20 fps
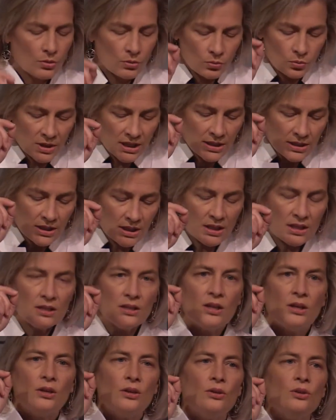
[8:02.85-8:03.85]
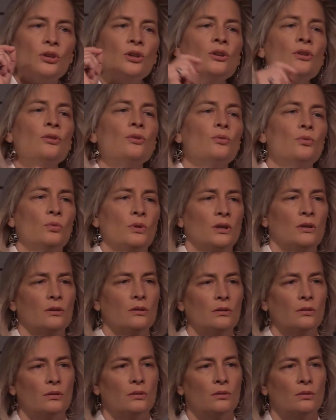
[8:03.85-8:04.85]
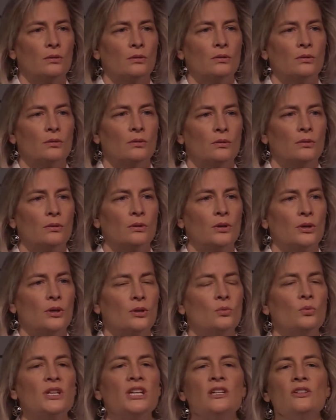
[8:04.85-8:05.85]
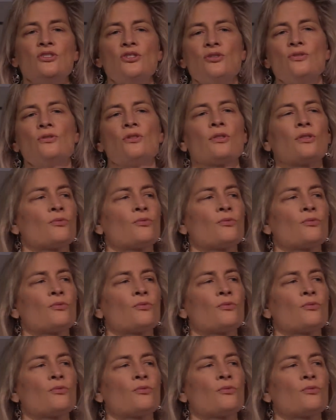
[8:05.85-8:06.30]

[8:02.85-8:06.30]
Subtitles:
we need you. We need you to